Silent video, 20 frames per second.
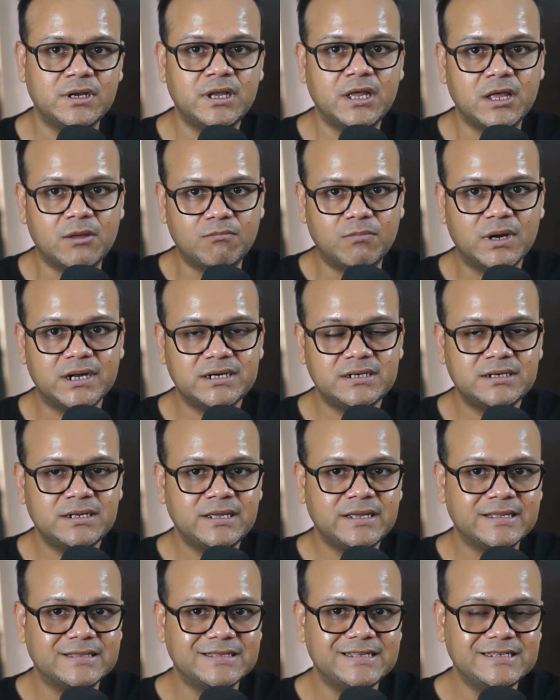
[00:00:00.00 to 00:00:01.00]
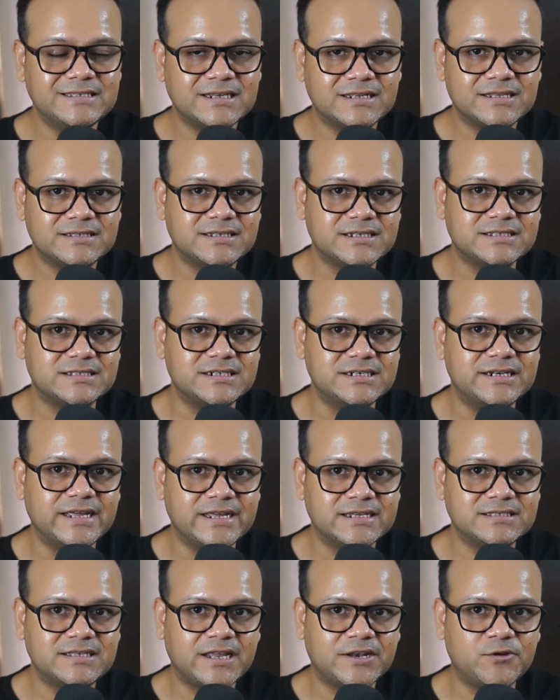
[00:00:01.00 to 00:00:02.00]
But these are the 60
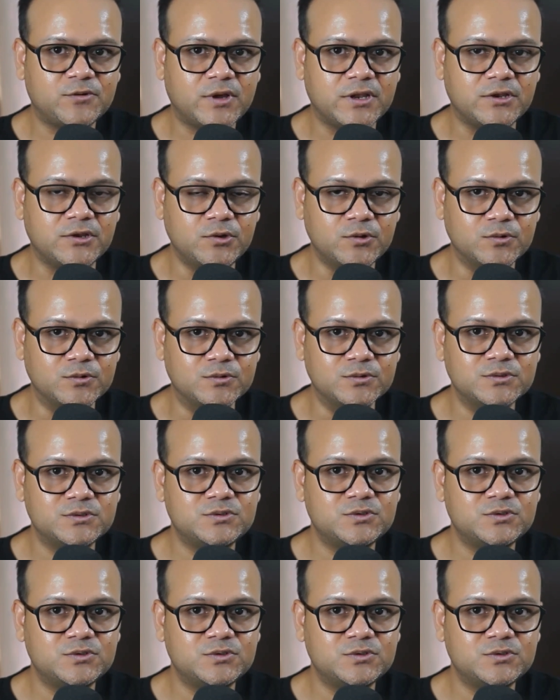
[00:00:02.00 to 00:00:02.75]
days that you can use